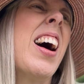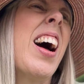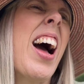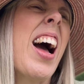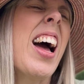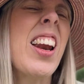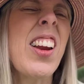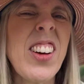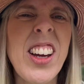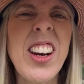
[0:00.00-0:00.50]

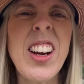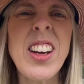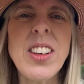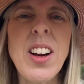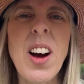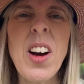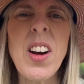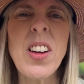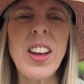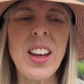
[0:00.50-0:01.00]
And look, I don't
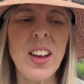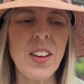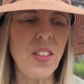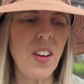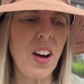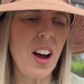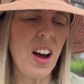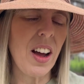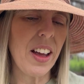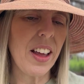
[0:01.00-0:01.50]
know if
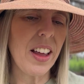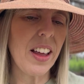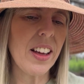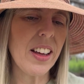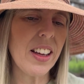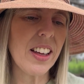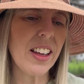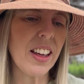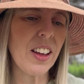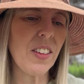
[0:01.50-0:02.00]
I
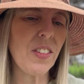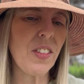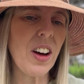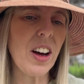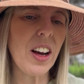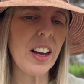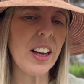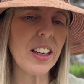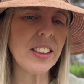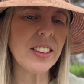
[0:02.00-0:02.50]

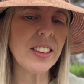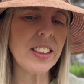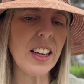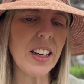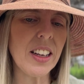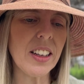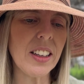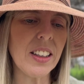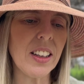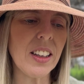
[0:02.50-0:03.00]
had done
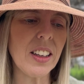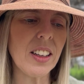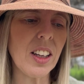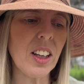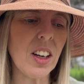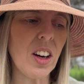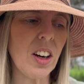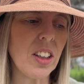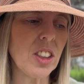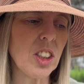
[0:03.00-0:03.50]
it, you
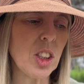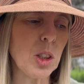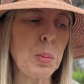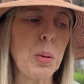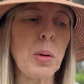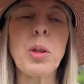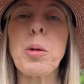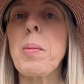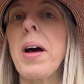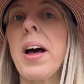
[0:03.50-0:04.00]
know, just
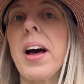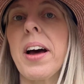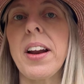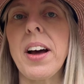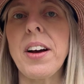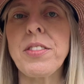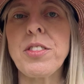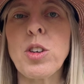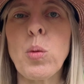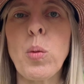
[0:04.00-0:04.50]
put them out
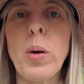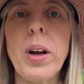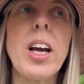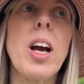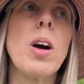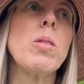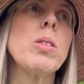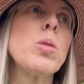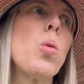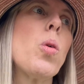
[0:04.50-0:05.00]
after a week. I
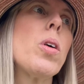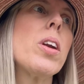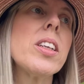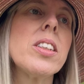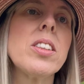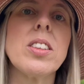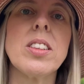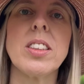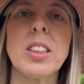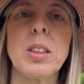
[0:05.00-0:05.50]
was wanting
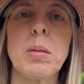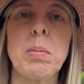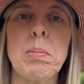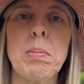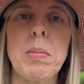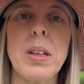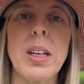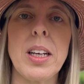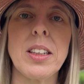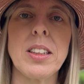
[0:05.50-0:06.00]
some
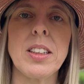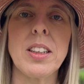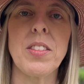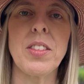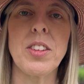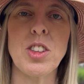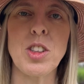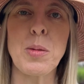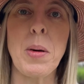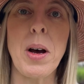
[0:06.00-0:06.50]
of
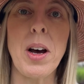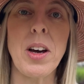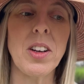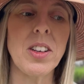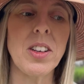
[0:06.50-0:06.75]
the tomato